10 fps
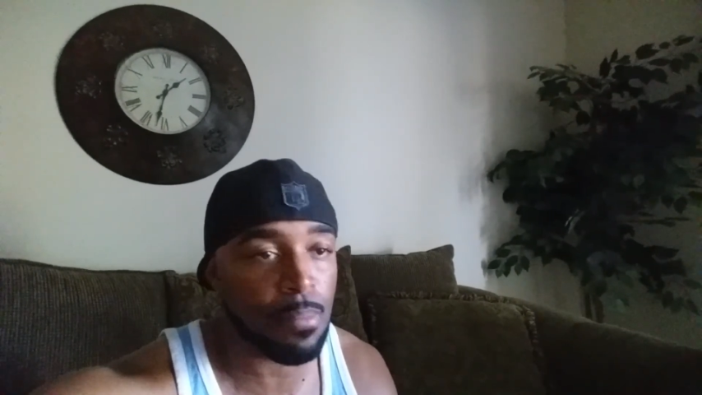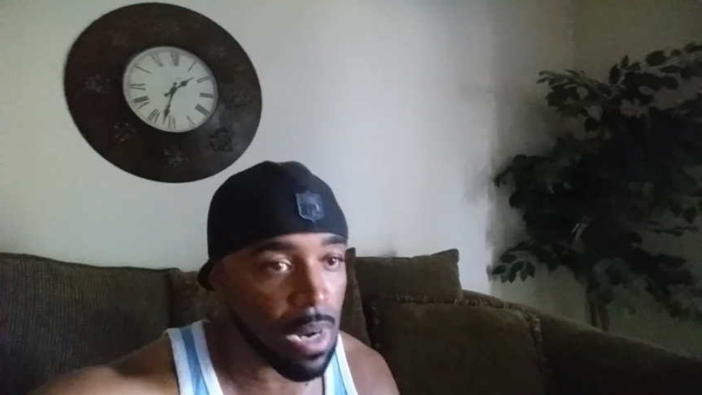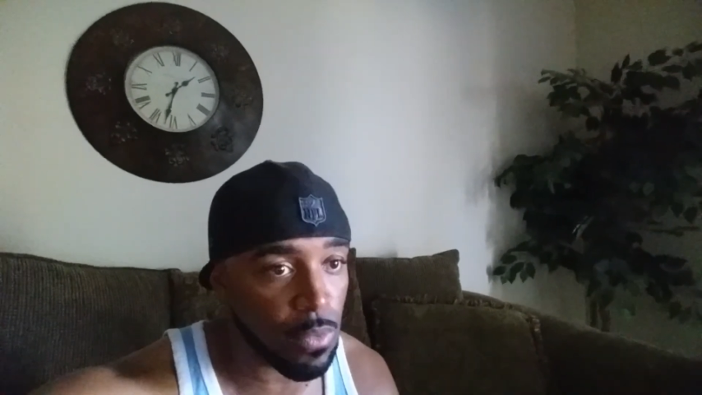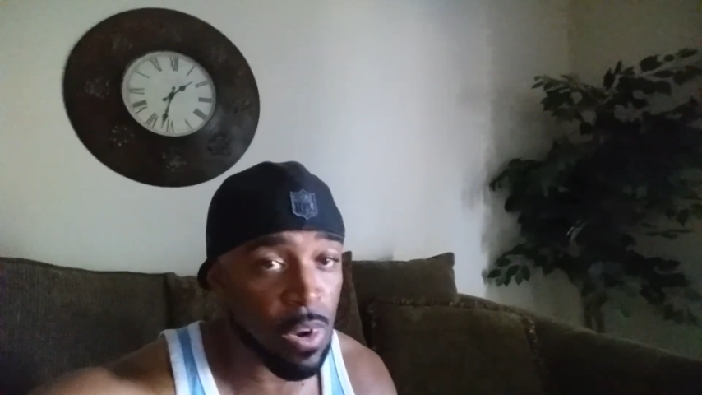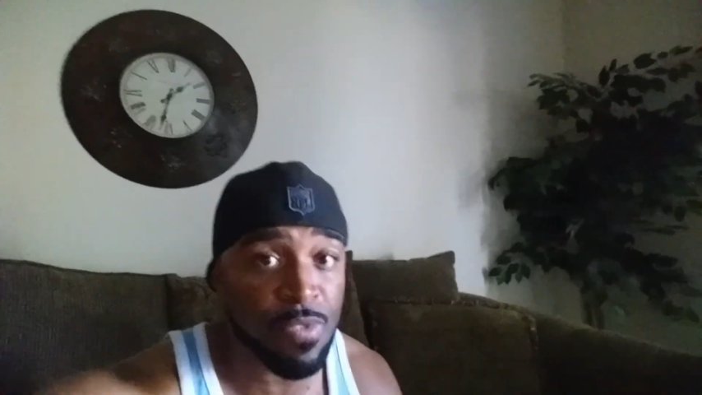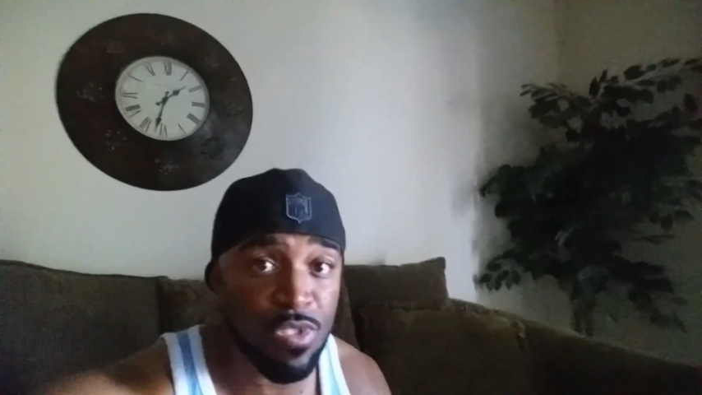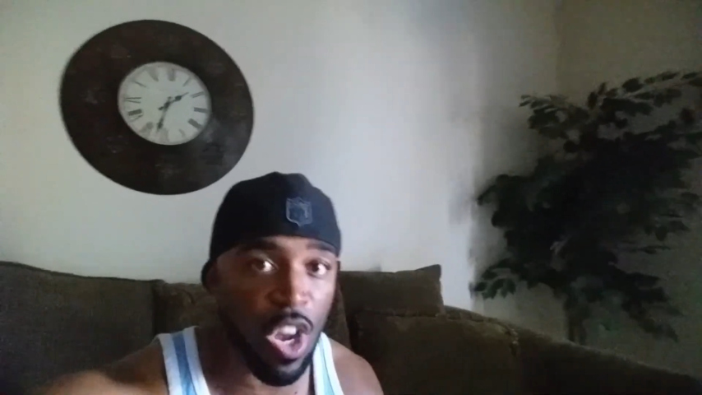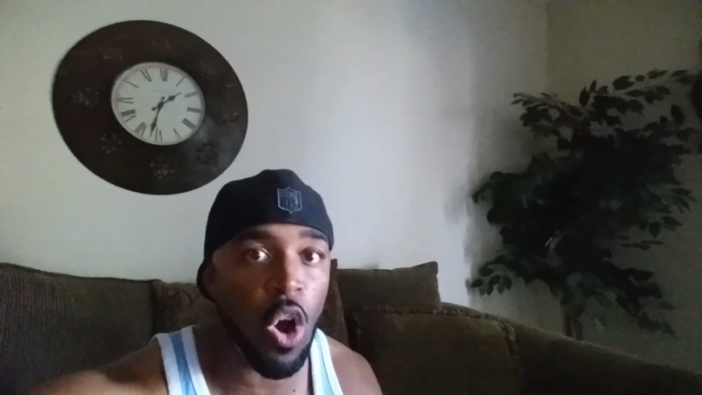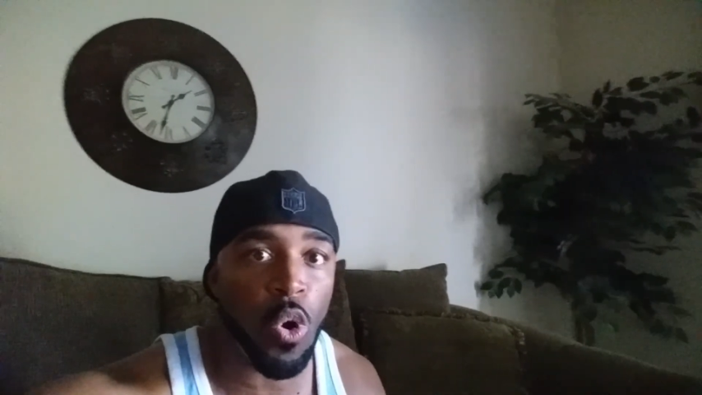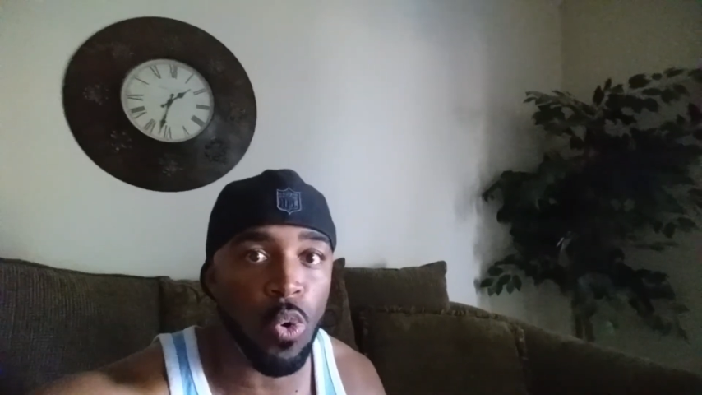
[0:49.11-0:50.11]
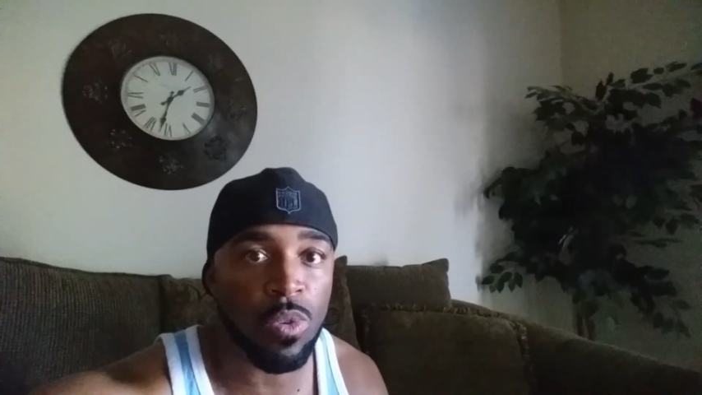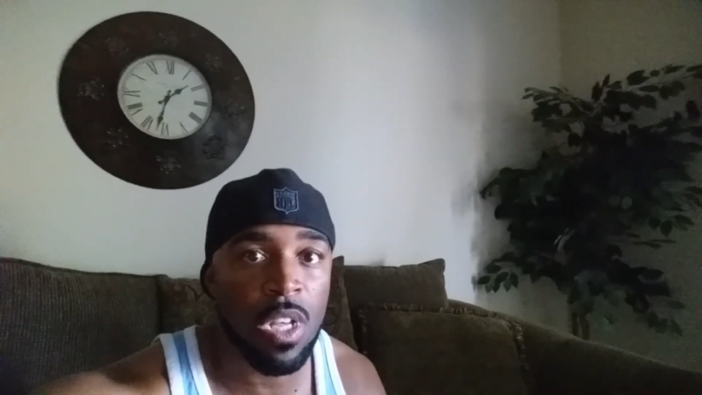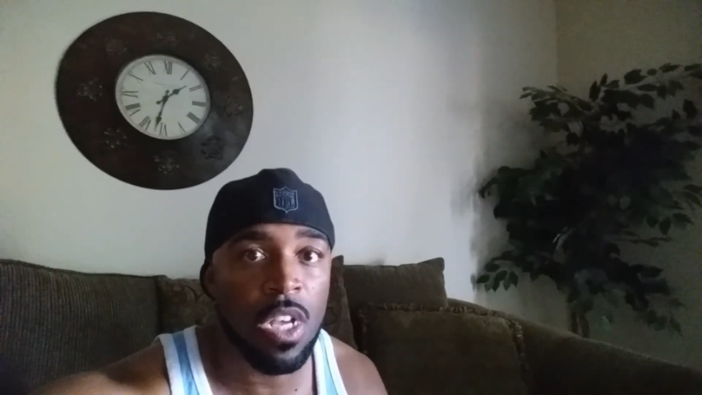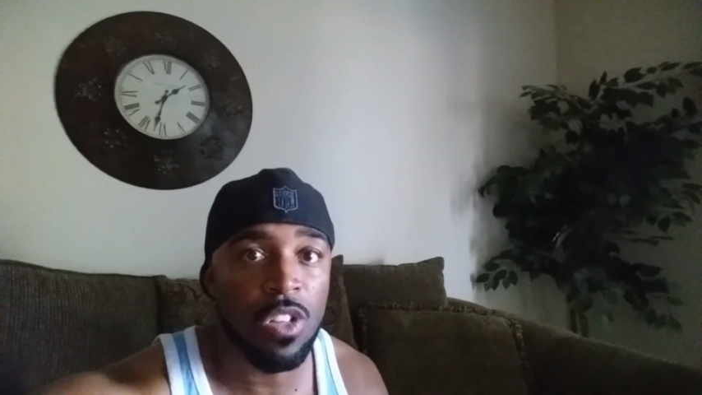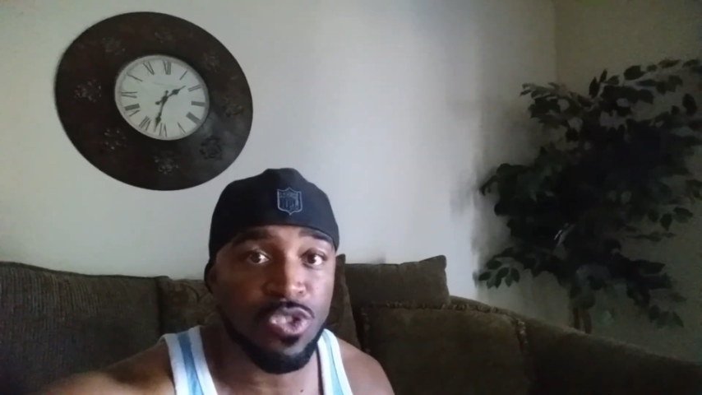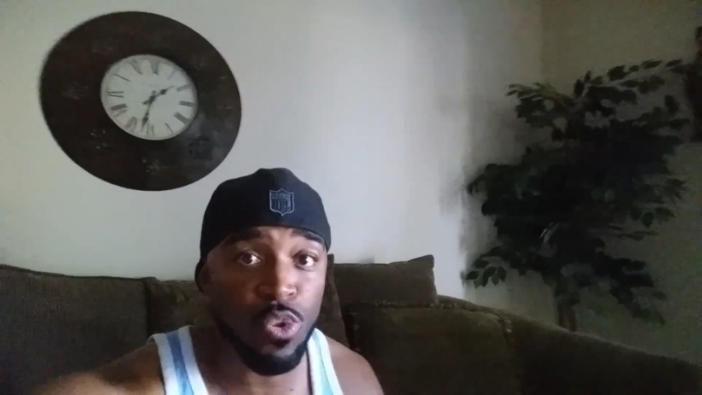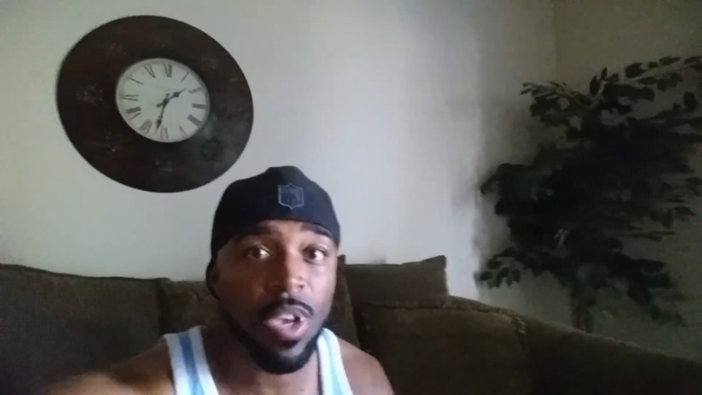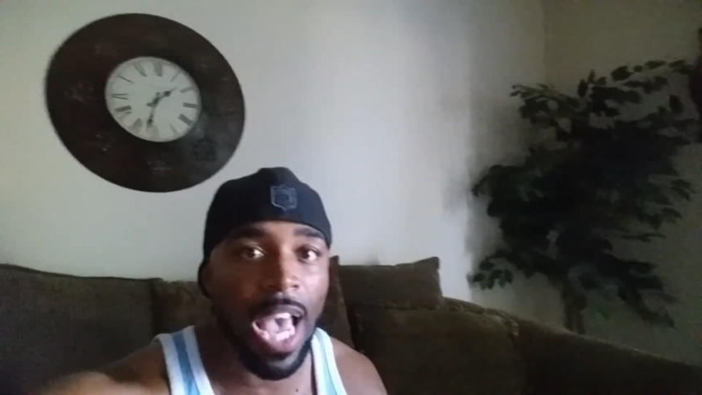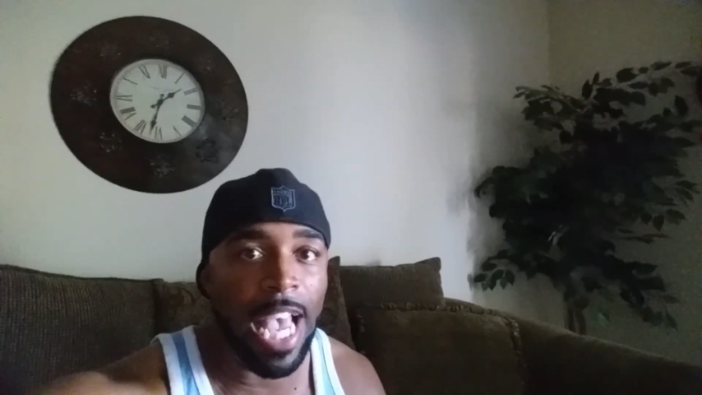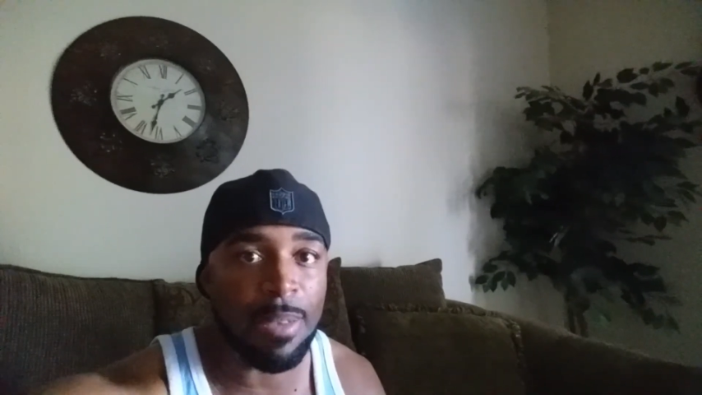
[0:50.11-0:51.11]
But we've shown two
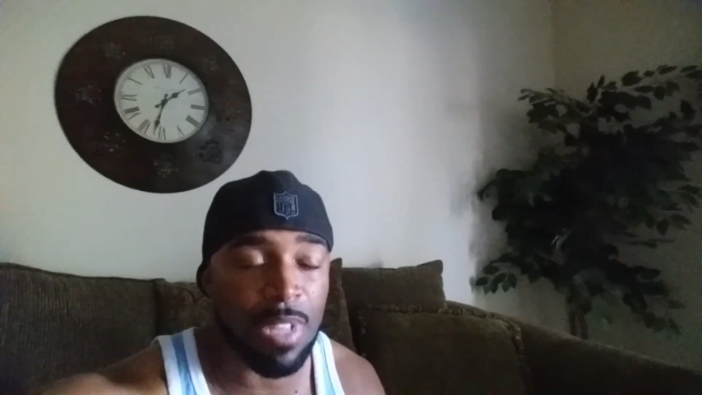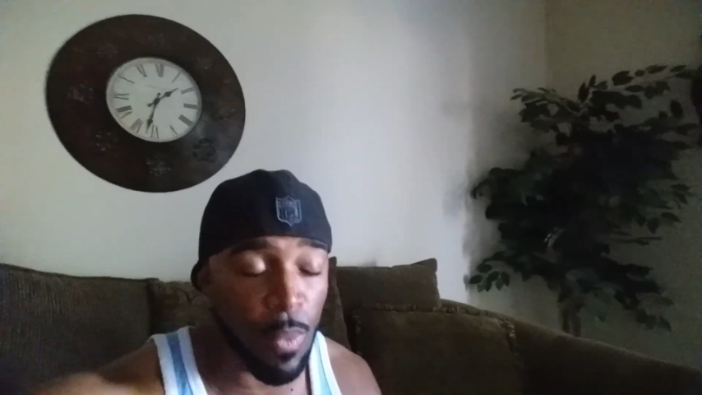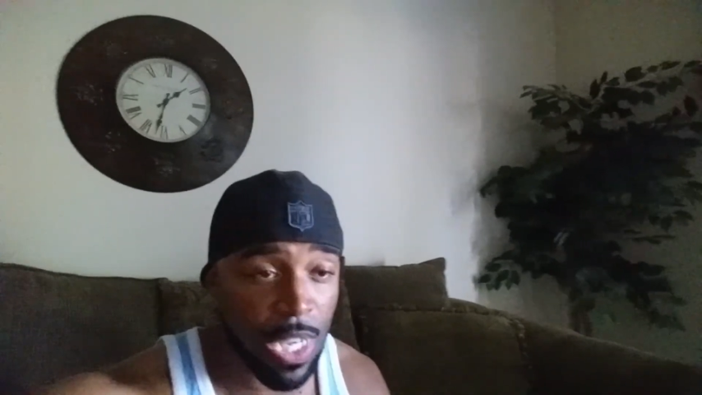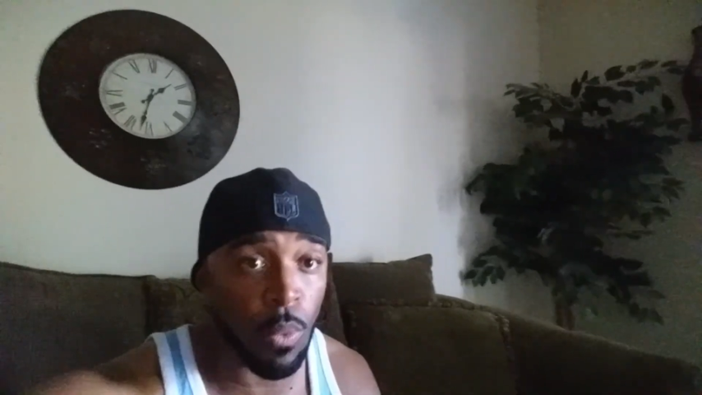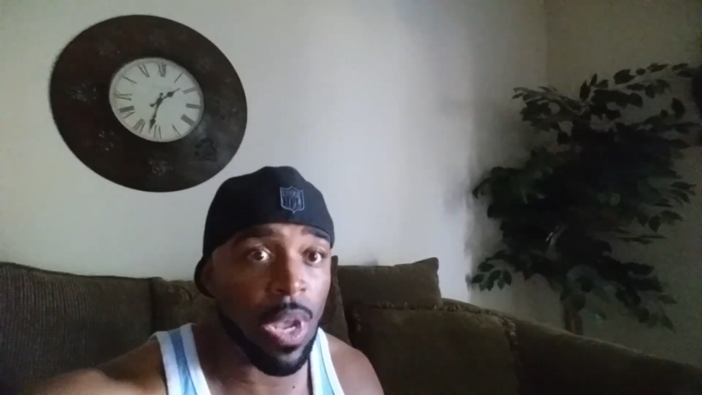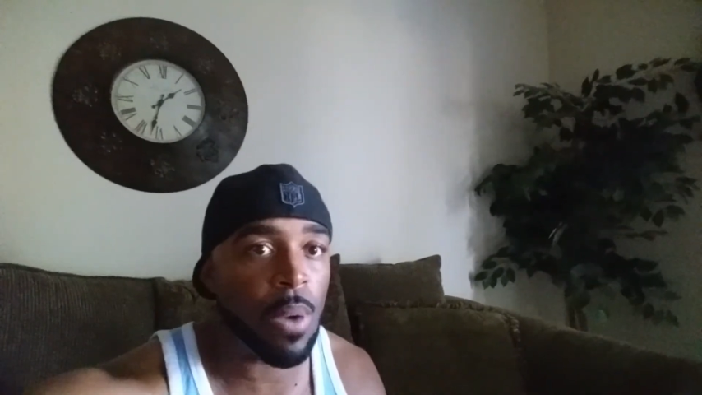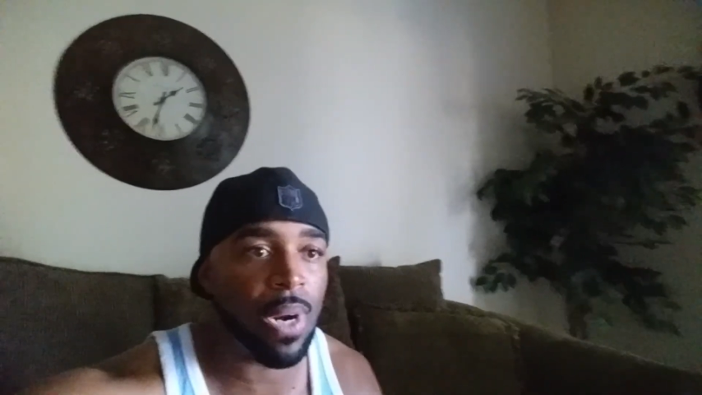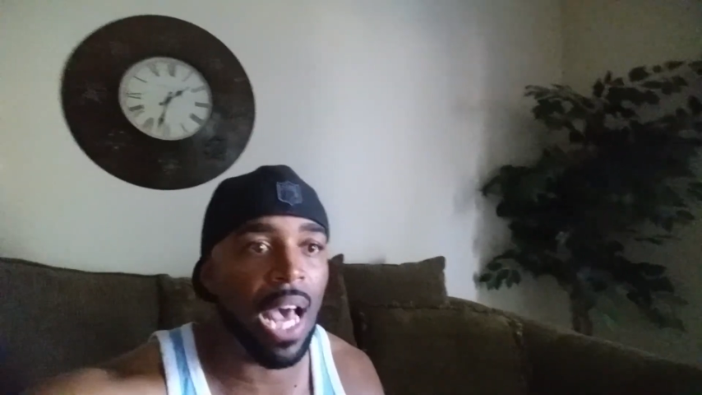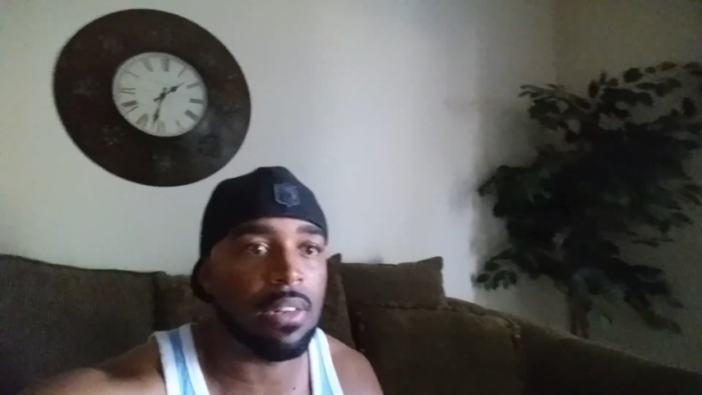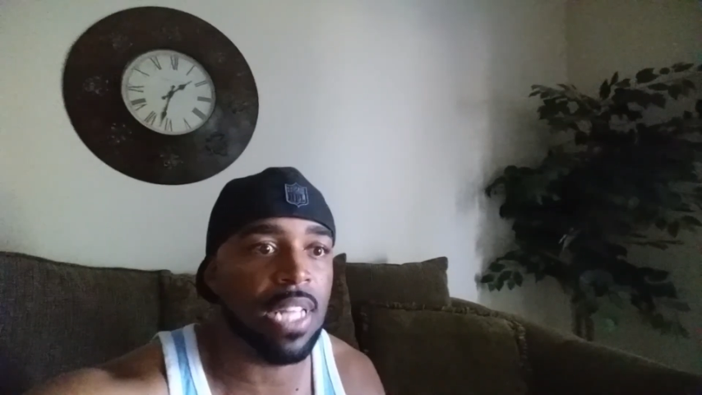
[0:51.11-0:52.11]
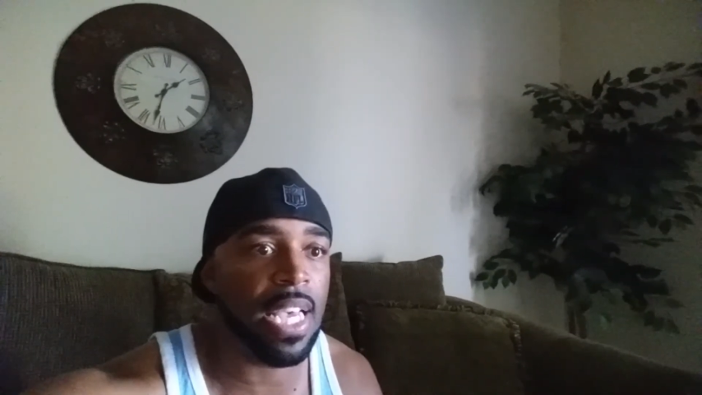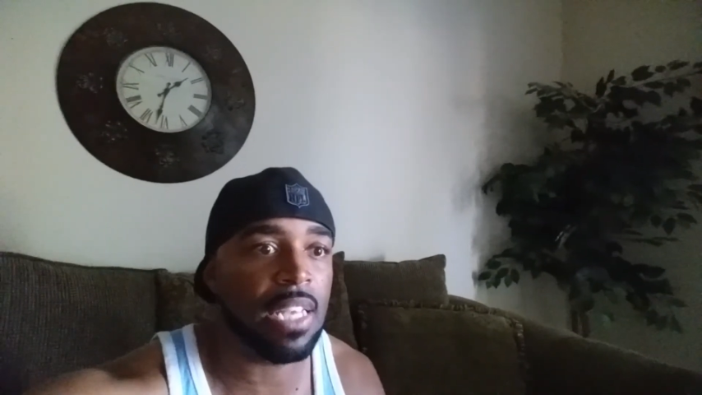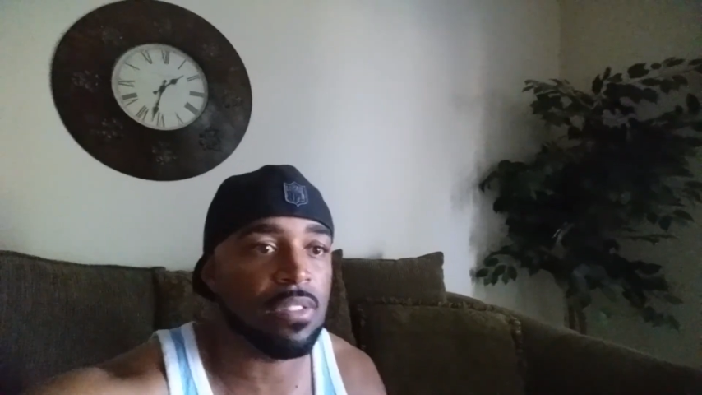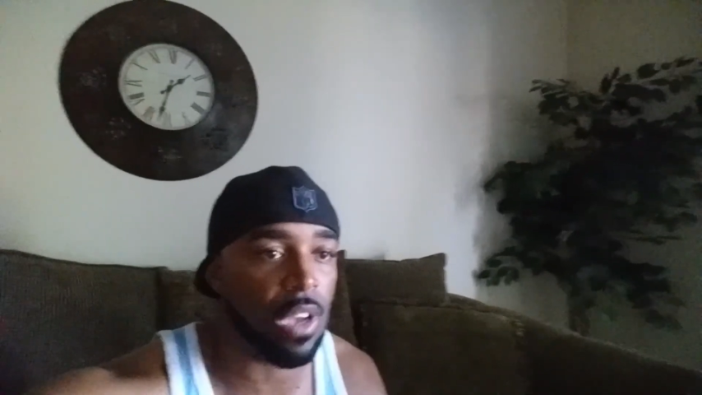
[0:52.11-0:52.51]
games that we can win without Dez.